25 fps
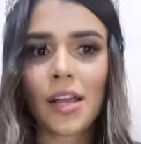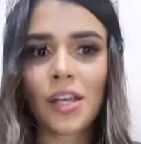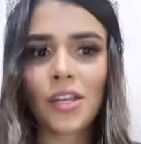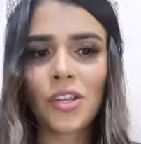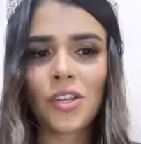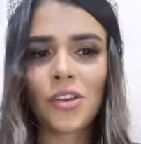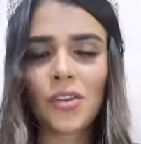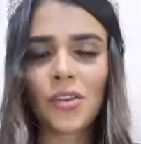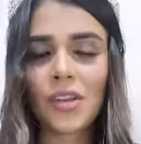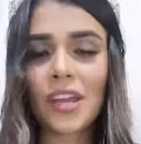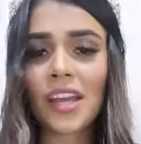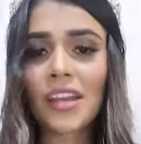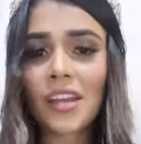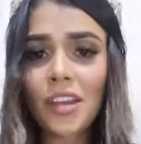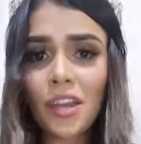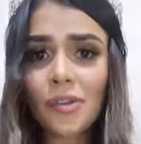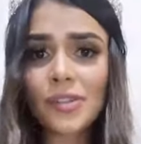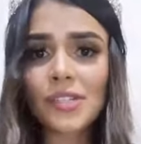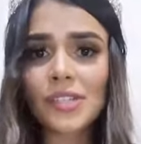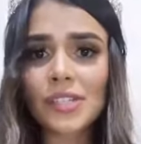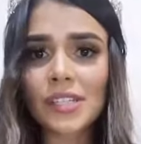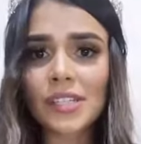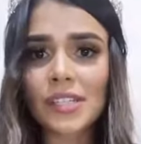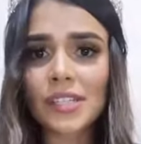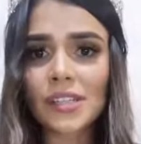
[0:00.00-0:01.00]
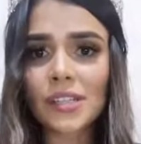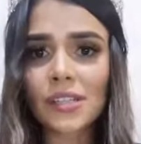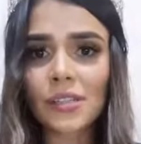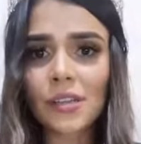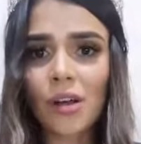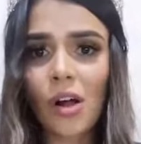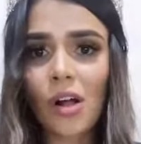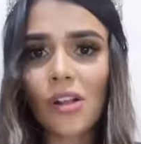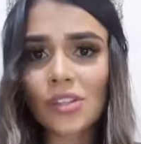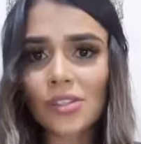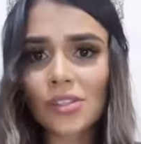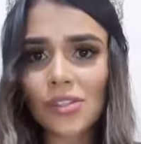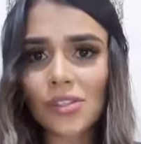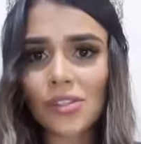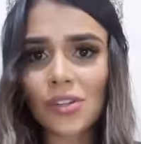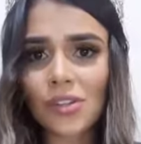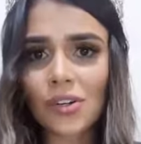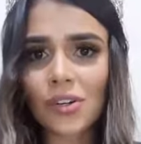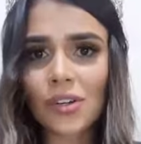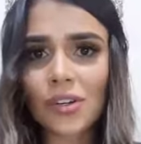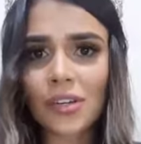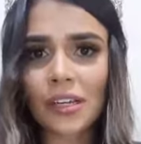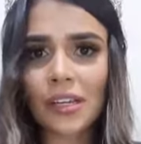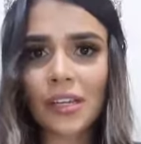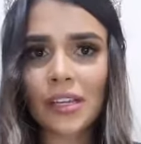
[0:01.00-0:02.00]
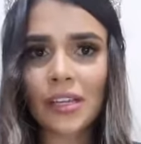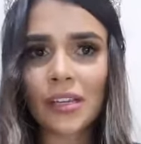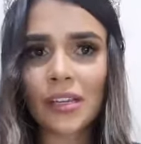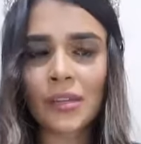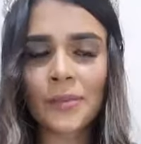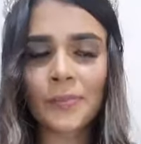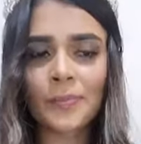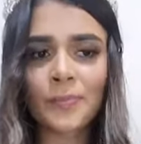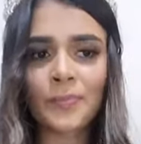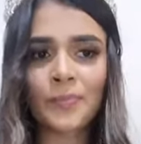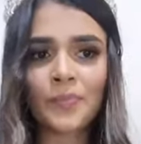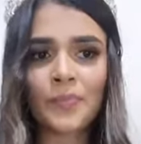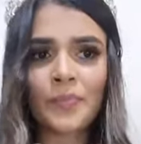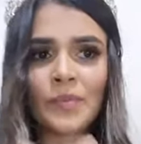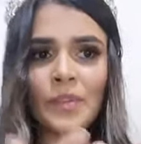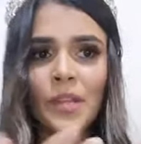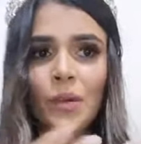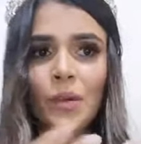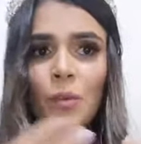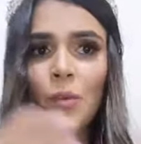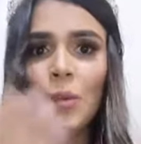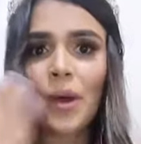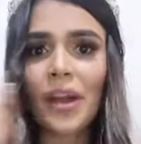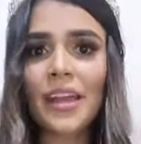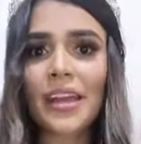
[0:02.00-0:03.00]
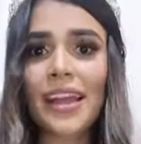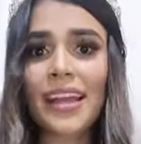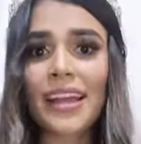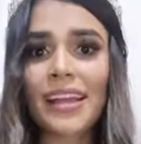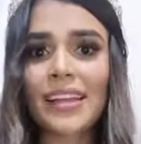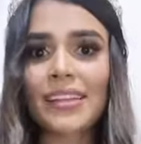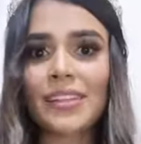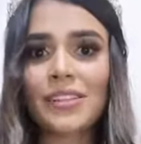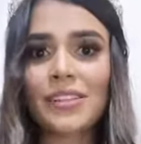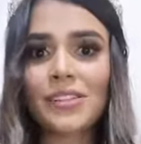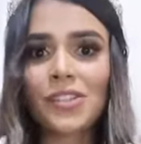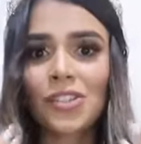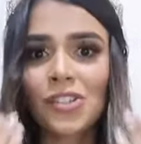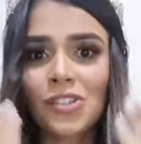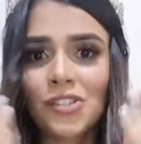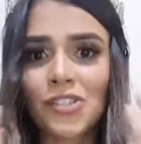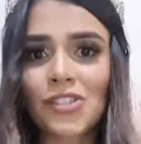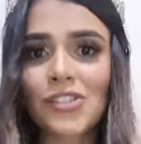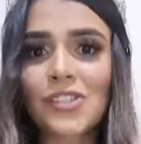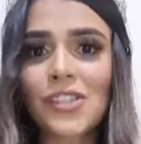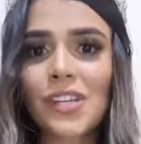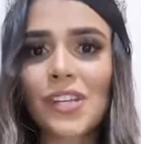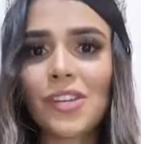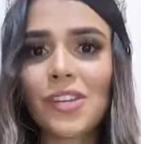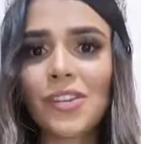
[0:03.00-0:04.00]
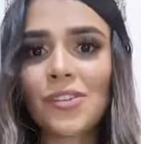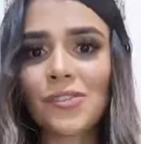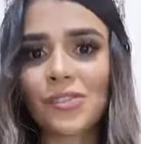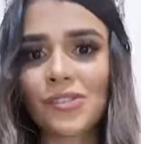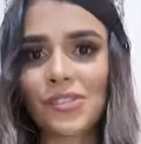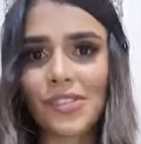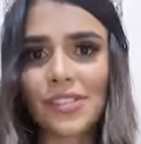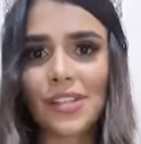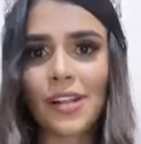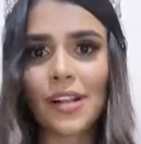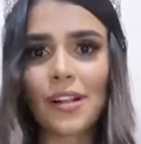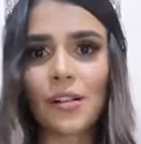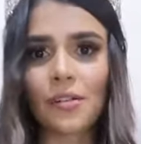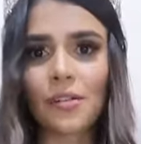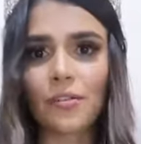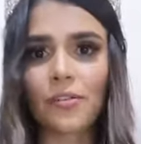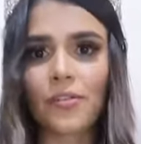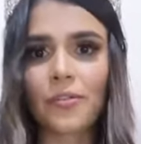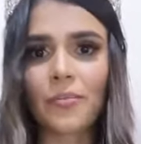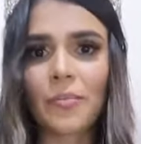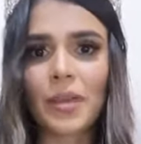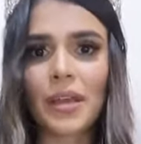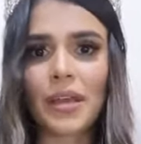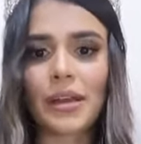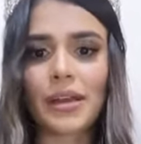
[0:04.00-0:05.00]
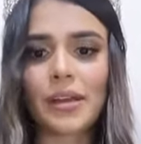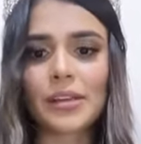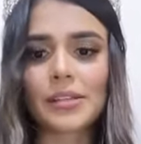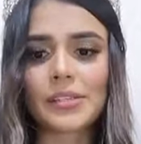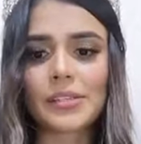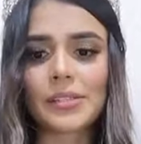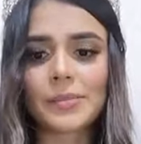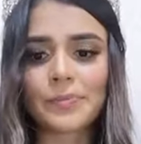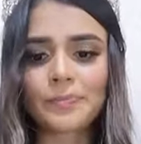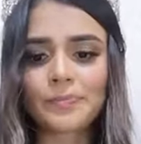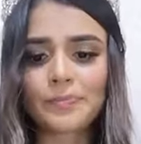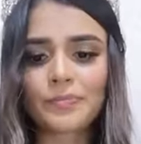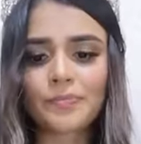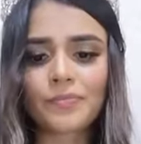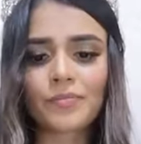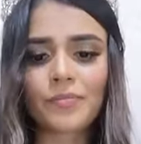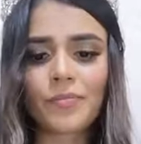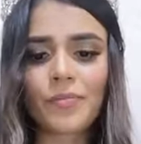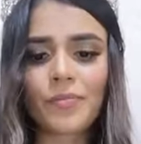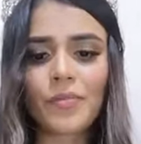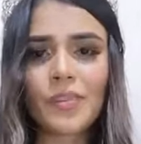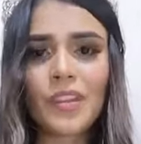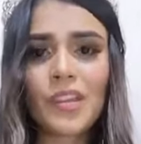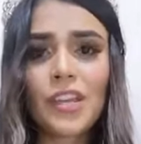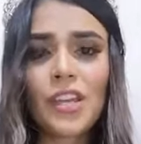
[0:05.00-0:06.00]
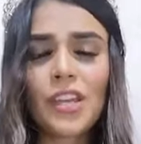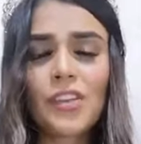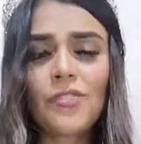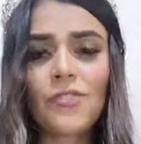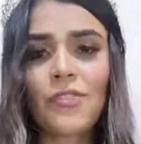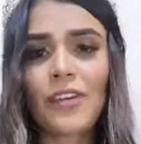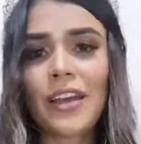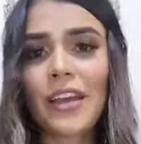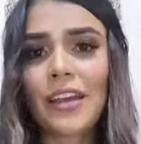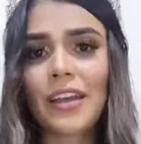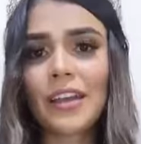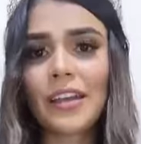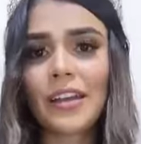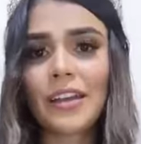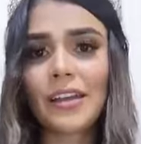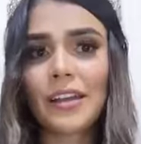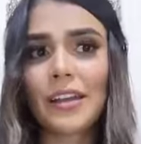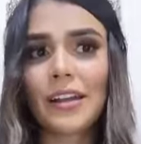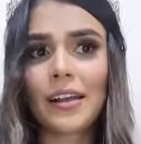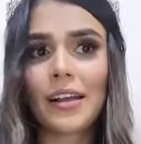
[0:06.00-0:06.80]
You can use it also in the way you see yourself, because if I